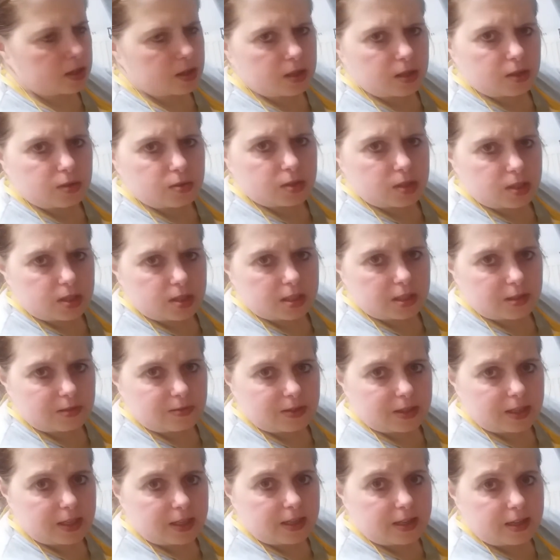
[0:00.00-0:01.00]
glutens that
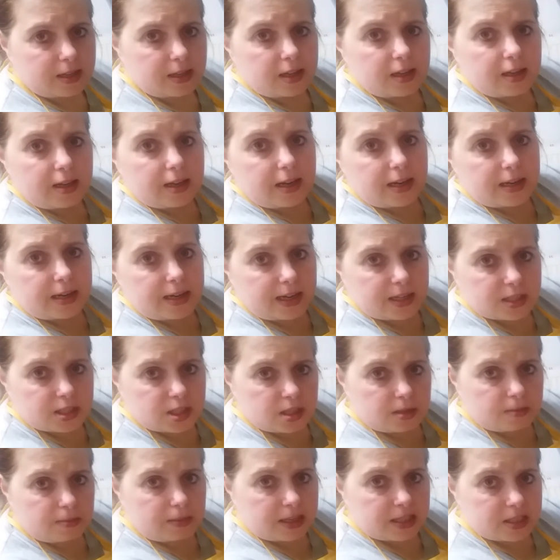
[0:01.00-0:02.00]
are in it, and it
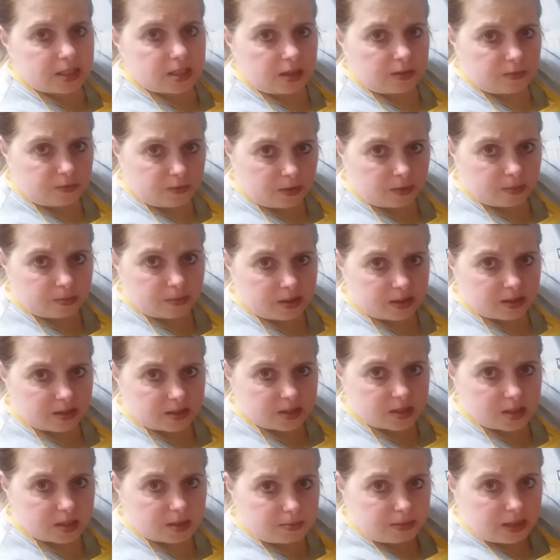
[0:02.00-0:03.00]
actually makes it
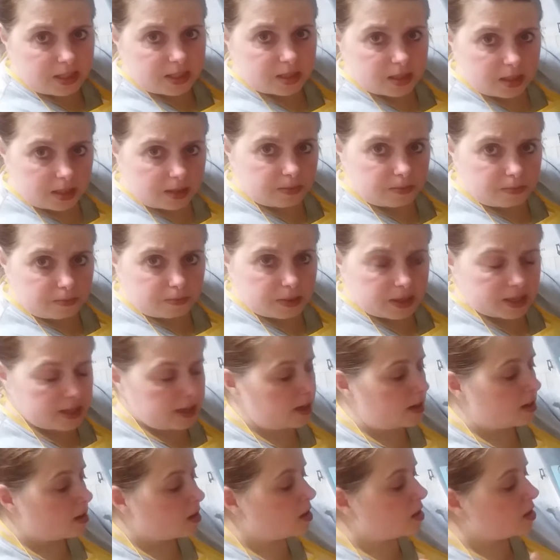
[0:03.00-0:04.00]
voluminous, it makes it
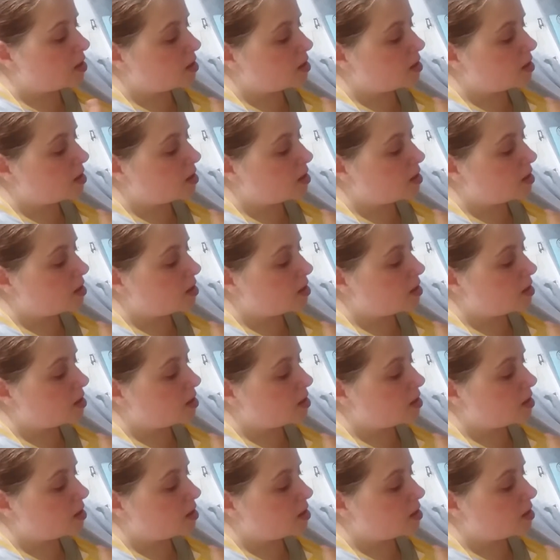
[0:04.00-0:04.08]
bigger.